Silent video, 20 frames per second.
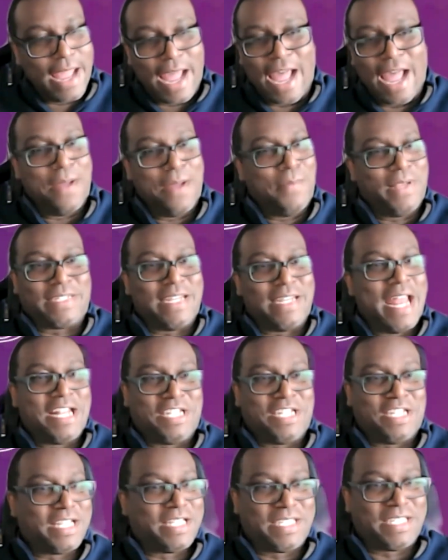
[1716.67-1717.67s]
It's
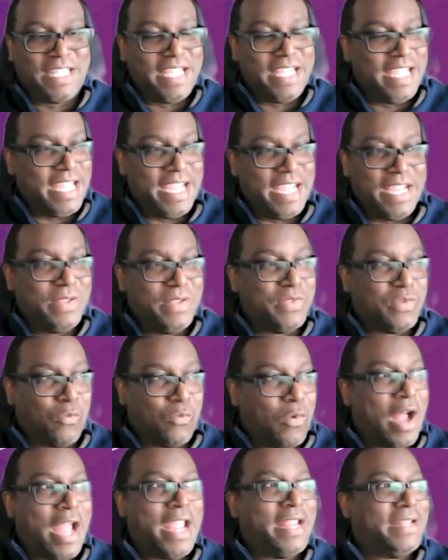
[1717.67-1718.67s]
not just the
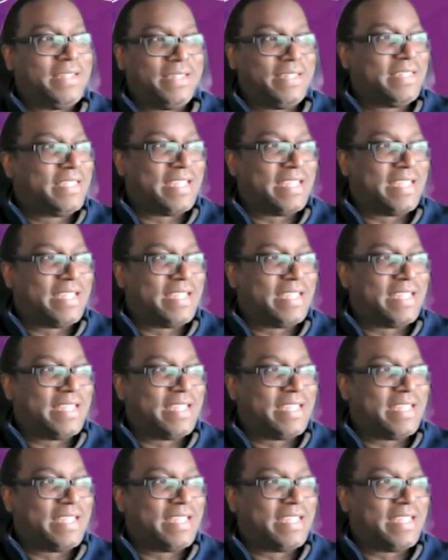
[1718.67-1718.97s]
white,